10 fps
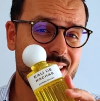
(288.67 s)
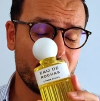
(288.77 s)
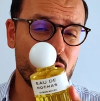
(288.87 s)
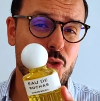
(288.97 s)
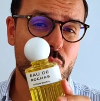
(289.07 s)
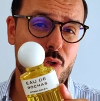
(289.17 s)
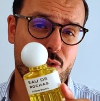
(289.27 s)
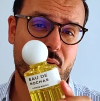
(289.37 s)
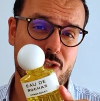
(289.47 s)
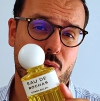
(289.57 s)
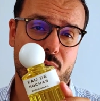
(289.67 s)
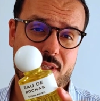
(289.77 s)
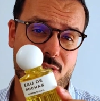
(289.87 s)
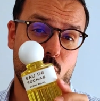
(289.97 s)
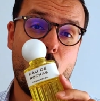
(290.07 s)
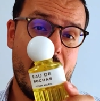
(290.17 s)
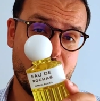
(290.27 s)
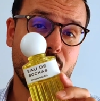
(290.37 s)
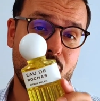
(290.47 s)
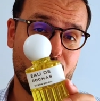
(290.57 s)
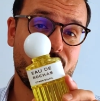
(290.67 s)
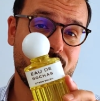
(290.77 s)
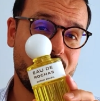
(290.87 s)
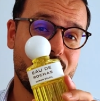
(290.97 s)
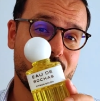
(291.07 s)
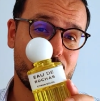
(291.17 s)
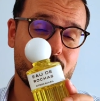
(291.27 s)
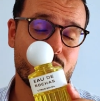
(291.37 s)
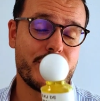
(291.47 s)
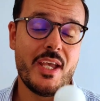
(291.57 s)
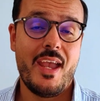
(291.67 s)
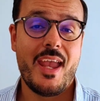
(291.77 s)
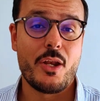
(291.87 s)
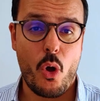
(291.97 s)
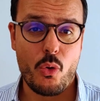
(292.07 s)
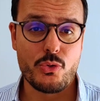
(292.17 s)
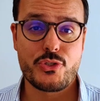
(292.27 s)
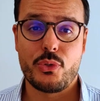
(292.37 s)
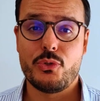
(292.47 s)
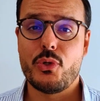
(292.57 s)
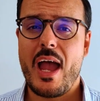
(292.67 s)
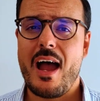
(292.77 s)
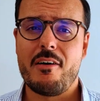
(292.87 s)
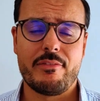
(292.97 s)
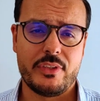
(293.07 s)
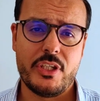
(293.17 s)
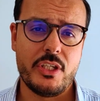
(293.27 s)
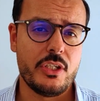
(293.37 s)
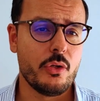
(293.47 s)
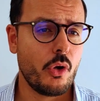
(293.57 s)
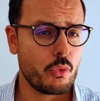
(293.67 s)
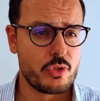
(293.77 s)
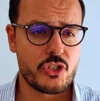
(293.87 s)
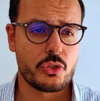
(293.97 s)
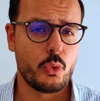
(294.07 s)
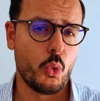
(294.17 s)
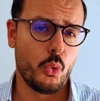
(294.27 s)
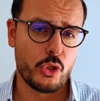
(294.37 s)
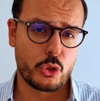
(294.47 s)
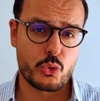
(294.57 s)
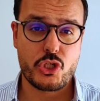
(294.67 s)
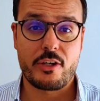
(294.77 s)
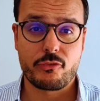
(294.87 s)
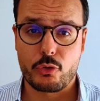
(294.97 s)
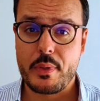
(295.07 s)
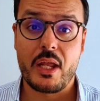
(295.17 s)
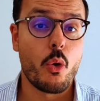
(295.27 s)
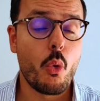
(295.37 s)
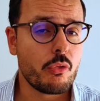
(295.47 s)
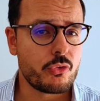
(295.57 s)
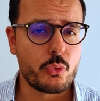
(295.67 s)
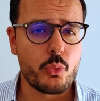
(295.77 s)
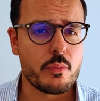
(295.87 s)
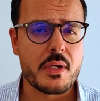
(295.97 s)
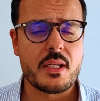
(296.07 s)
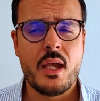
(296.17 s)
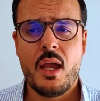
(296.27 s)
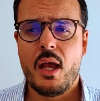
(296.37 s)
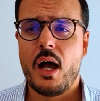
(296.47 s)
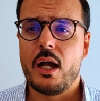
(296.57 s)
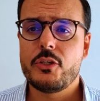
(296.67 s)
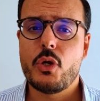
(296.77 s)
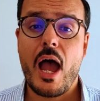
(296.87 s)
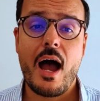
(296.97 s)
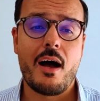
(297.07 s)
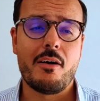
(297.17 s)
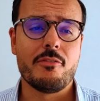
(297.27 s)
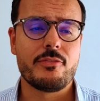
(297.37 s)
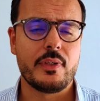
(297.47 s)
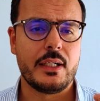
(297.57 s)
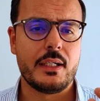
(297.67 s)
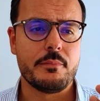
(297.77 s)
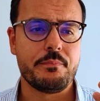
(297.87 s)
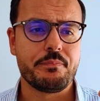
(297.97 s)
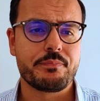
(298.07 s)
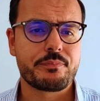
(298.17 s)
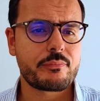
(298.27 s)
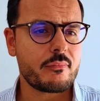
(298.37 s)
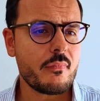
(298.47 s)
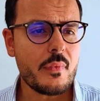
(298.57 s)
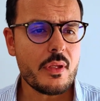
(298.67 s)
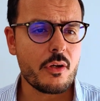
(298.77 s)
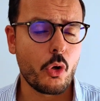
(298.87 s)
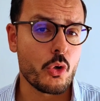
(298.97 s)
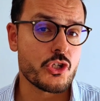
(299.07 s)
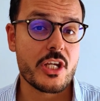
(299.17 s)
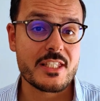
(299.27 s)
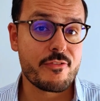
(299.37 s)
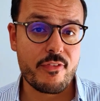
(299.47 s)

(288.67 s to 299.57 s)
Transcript: you also can score this way below 50 euros. And also you have the original Eau de Rochas for men or for women. You have Rochas